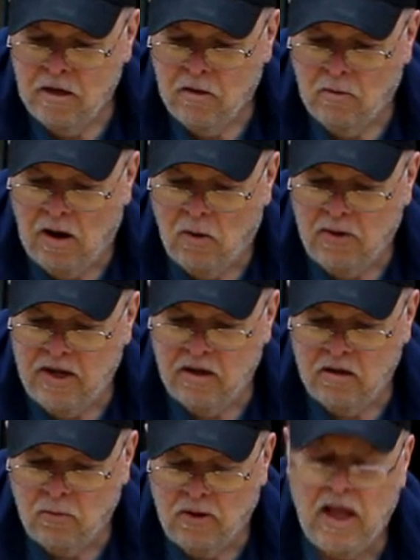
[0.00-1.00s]
well, we
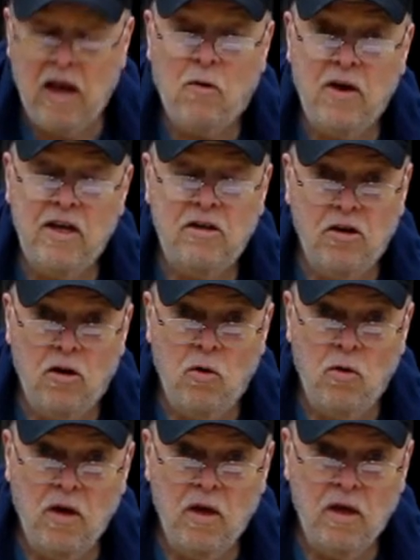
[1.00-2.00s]
we like what you
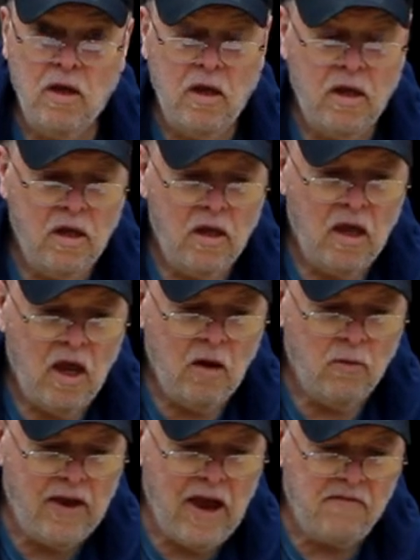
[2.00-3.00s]
do,
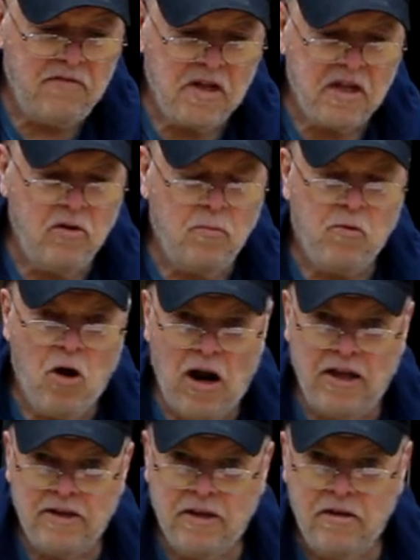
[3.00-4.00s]
and we have this new
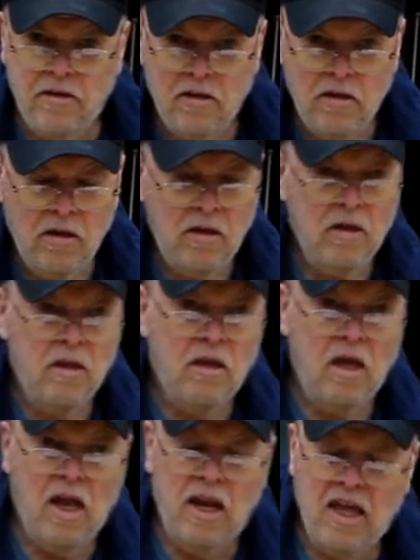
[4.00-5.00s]
product.
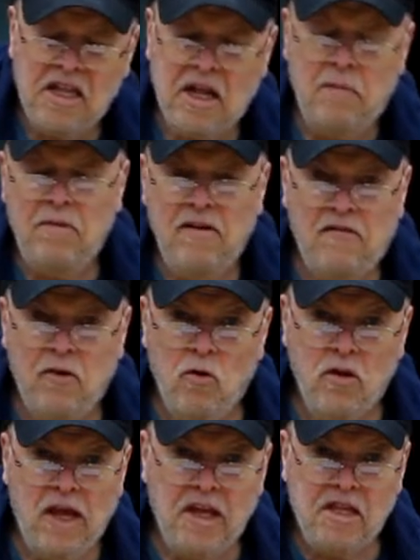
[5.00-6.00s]
And they sent me a
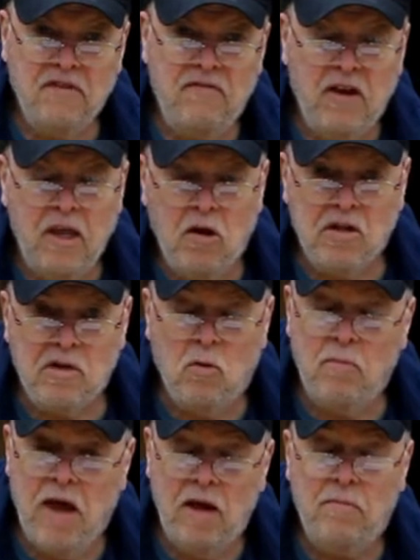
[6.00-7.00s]
few links of videos that
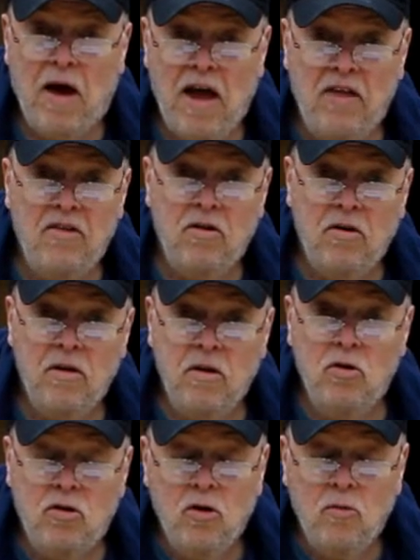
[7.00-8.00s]
were made by other
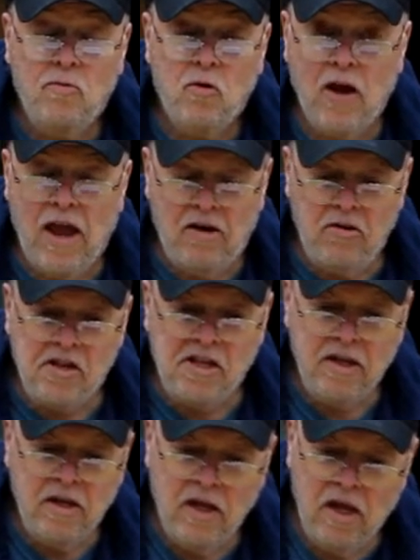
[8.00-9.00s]
YouTube creators,
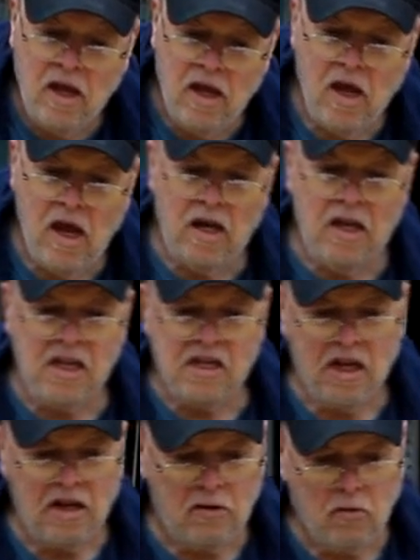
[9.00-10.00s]
and they
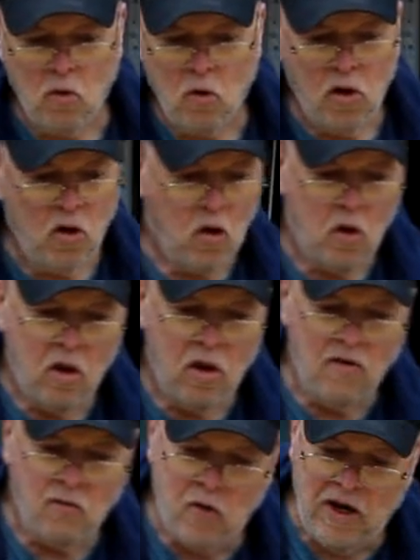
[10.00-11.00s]
said,
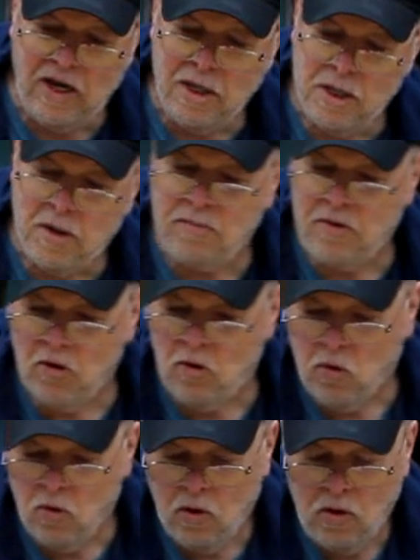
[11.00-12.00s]
if we ship
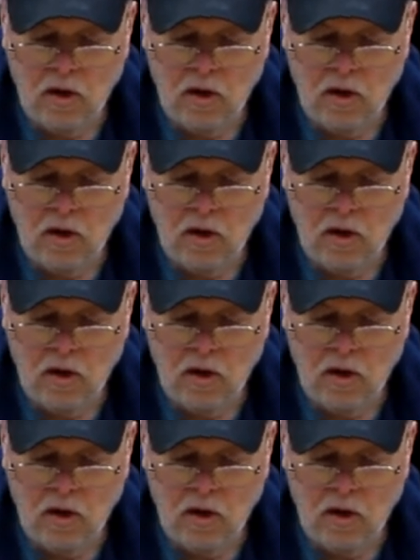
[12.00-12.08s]
you